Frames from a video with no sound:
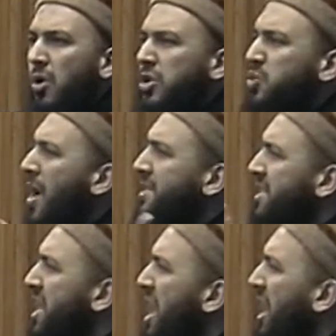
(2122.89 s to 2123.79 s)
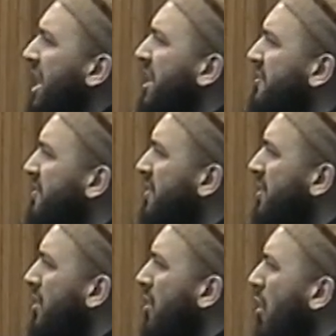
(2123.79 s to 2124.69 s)
Or twice a year, Eid.
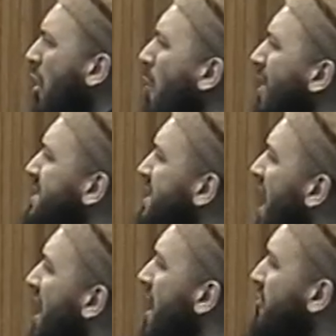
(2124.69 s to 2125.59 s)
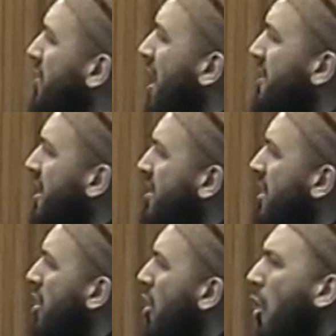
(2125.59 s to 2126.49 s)
Or once a year, Laylatul Qadr.
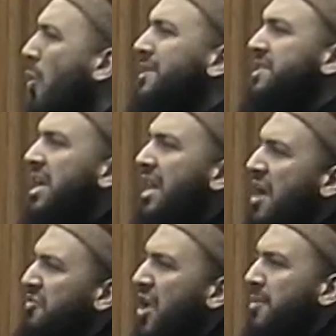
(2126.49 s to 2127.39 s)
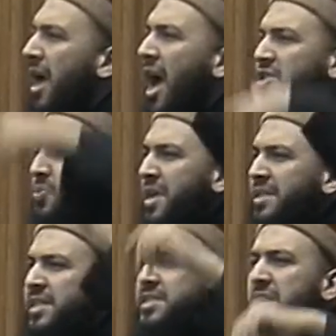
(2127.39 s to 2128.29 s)
Or once in a lifetime, the Hajj when
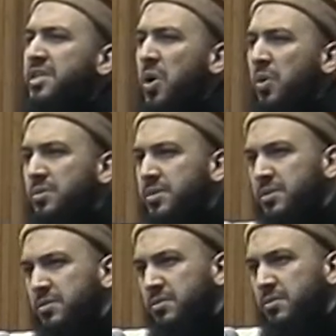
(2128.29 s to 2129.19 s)
he's 60 years old.